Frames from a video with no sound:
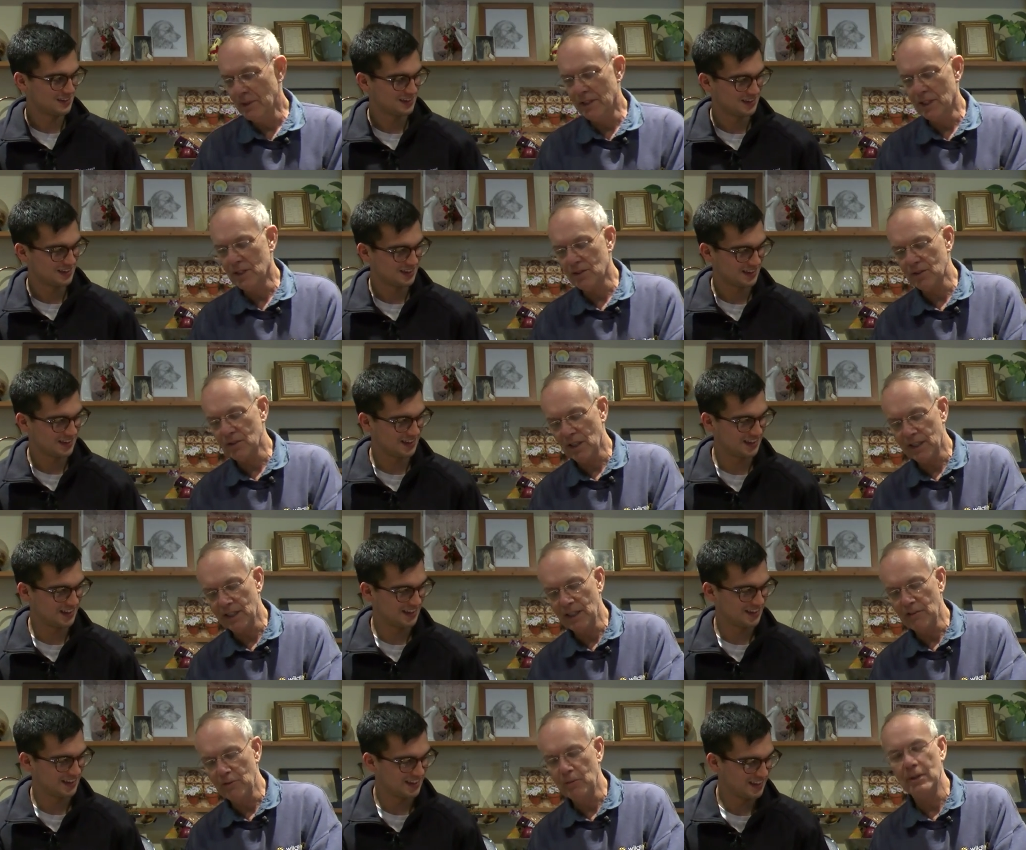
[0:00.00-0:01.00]
Speaker 1: me in this because I can
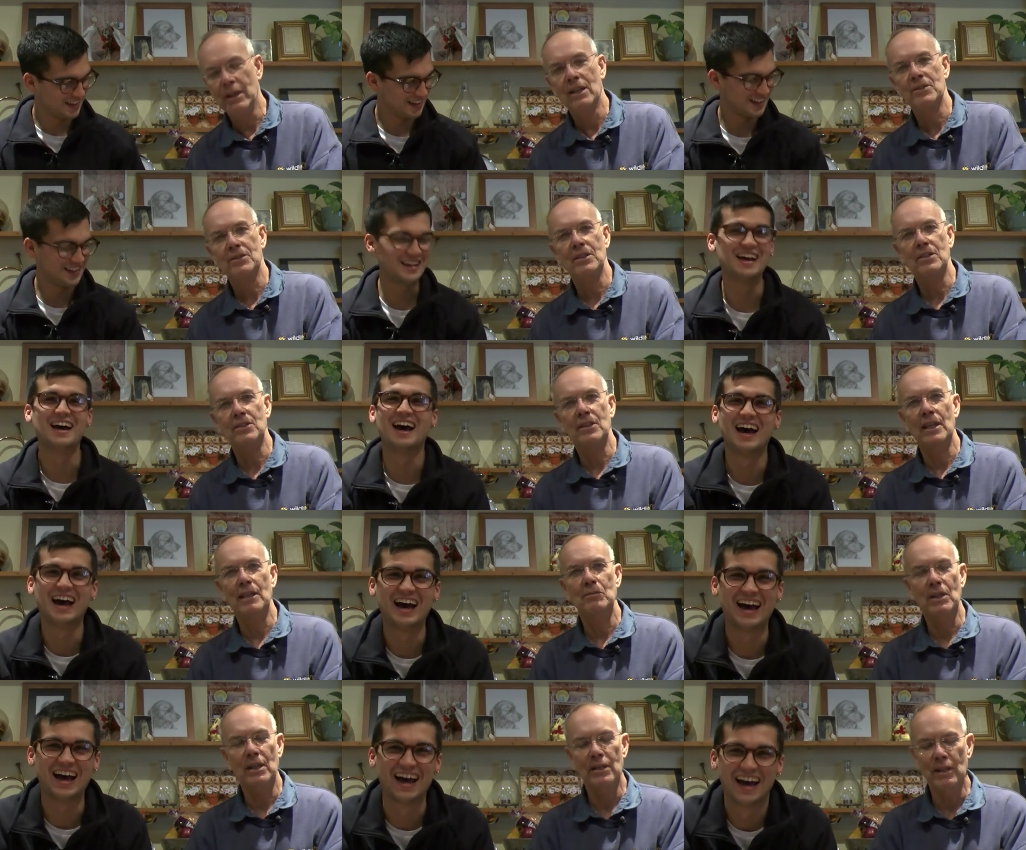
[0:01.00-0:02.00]
never pronounce these names.
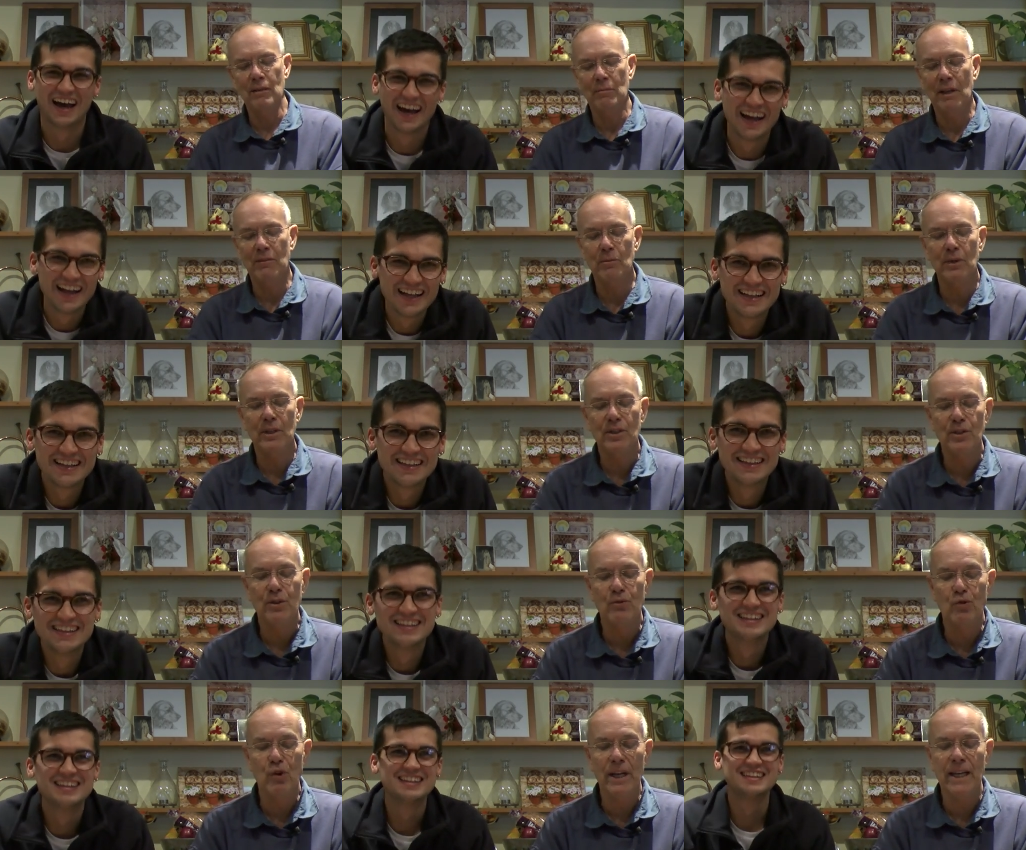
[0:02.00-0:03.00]
I think everybody should
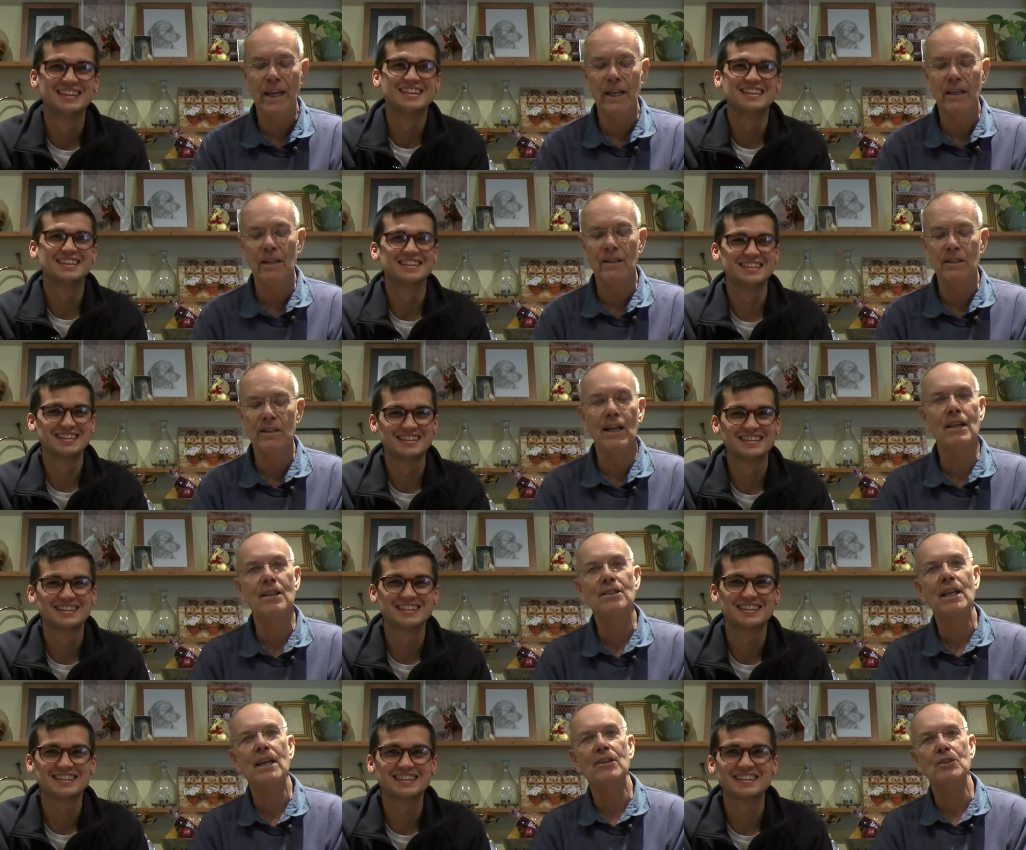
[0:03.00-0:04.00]
ring in and tell us
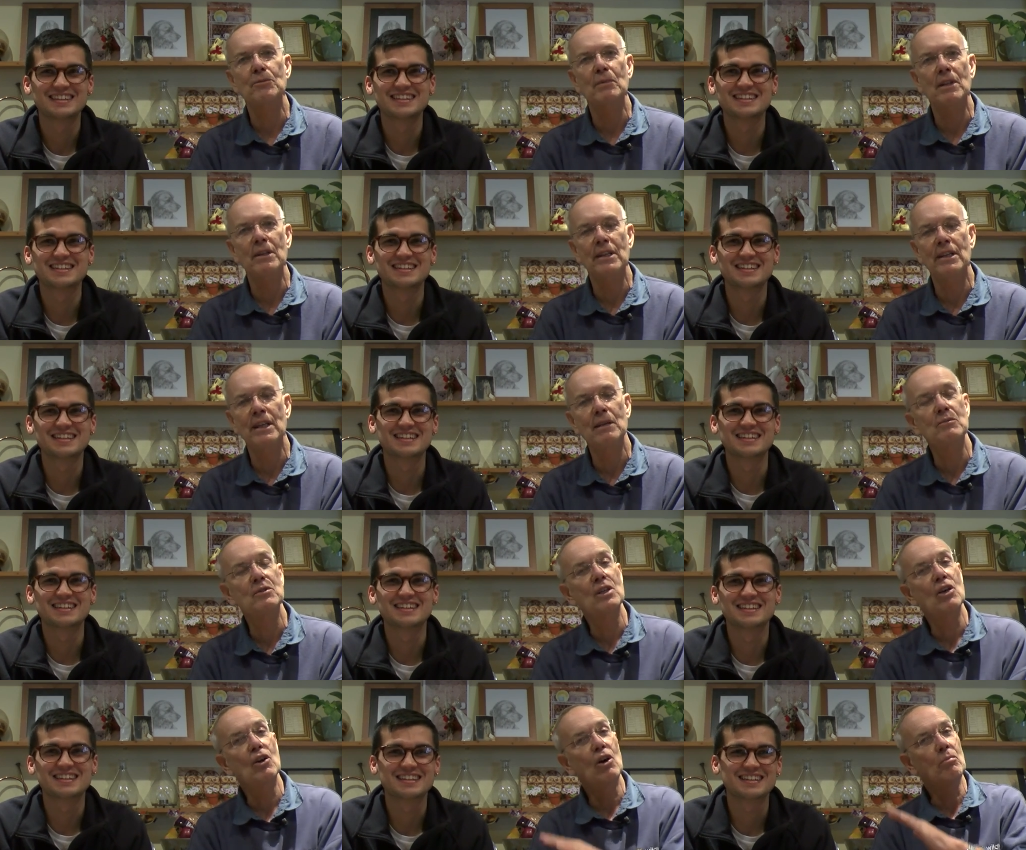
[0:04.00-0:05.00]
how to spell their name.
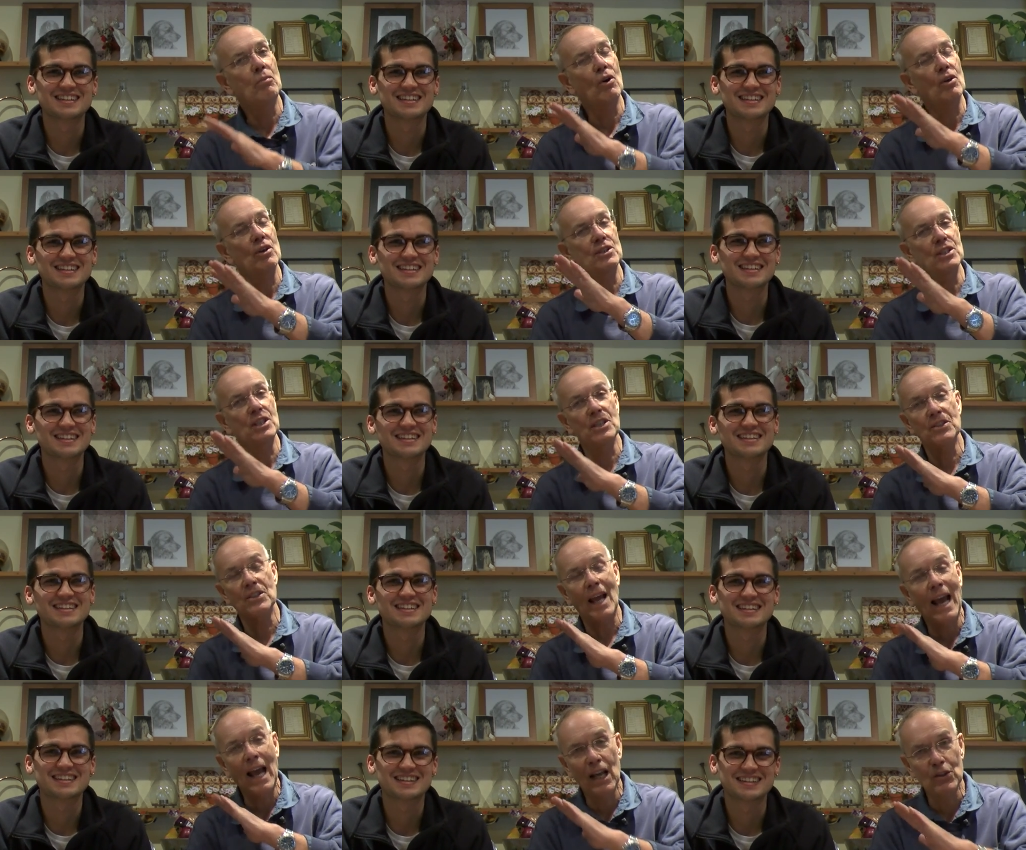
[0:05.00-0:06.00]
So, apologies
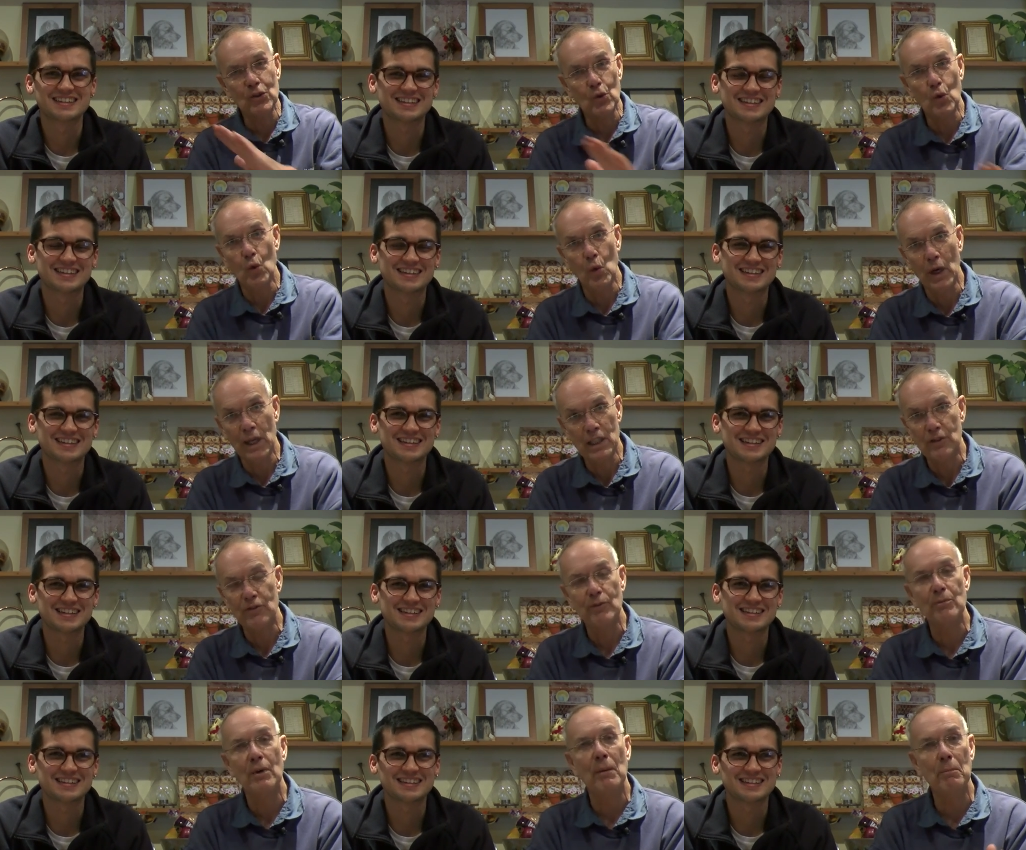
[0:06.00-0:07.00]
as always for
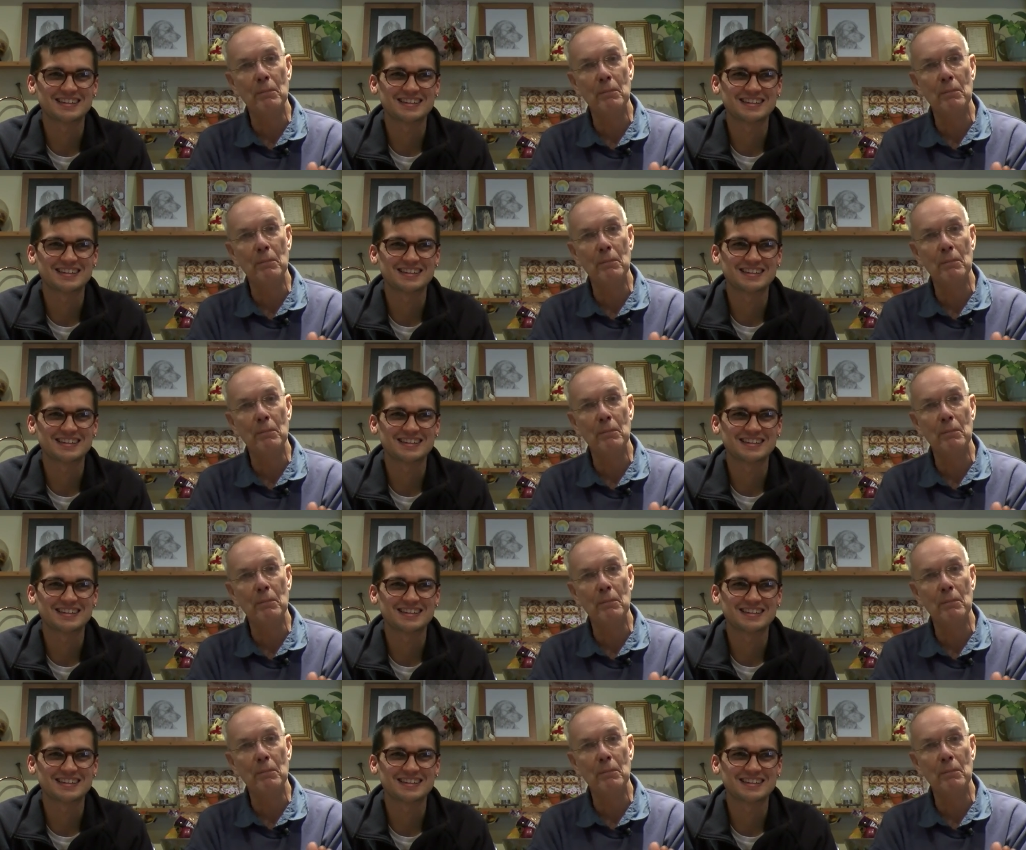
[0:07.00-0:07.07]
my